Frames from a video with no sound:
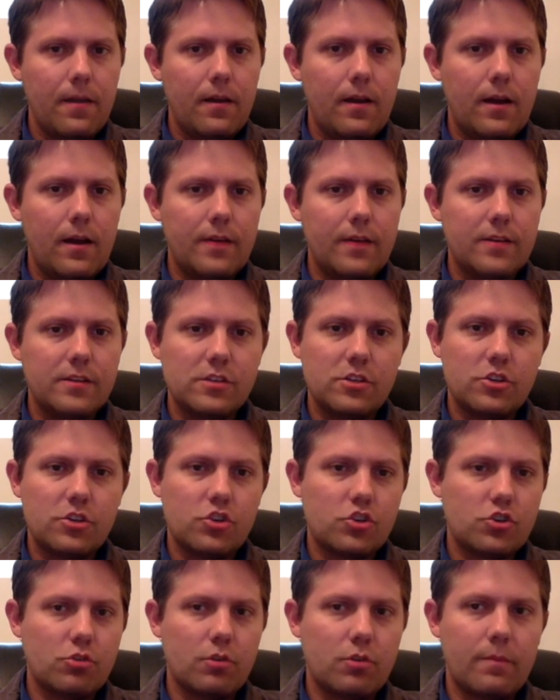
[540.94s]
This is a
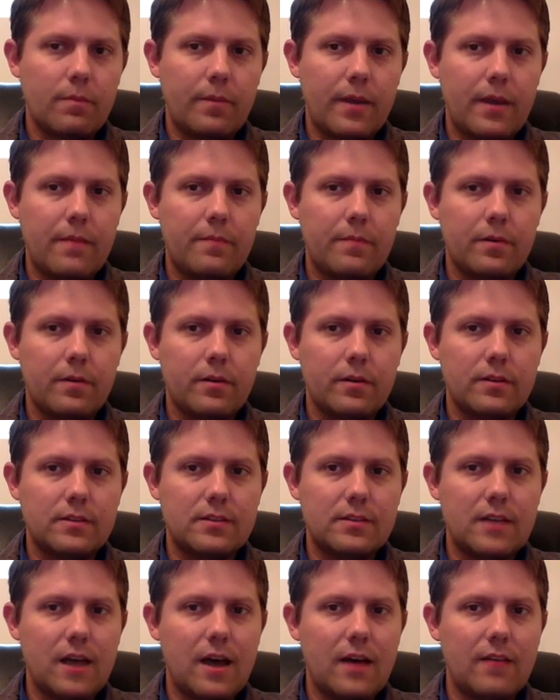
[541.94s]
short paper. It's
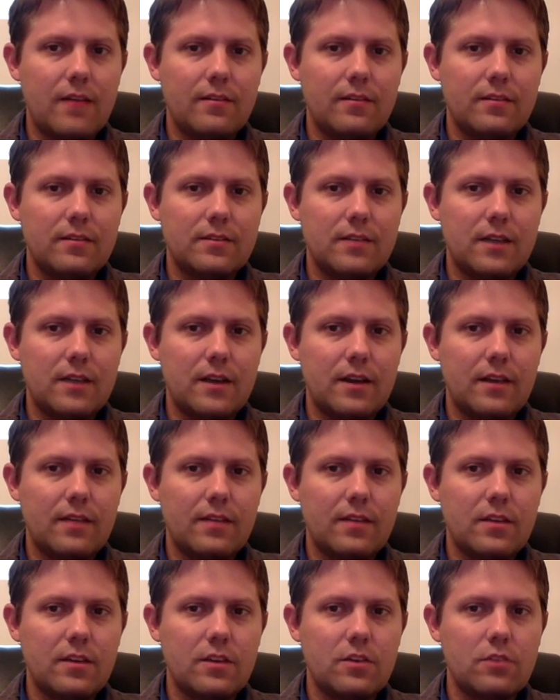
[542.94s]
not
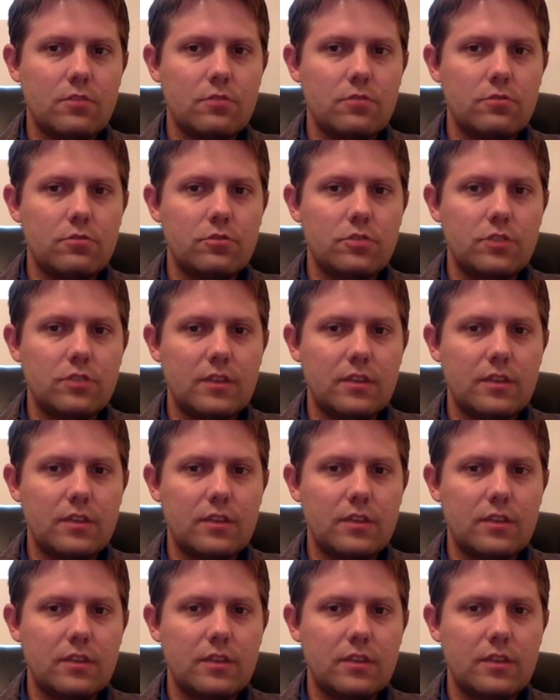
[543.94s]
anything huge.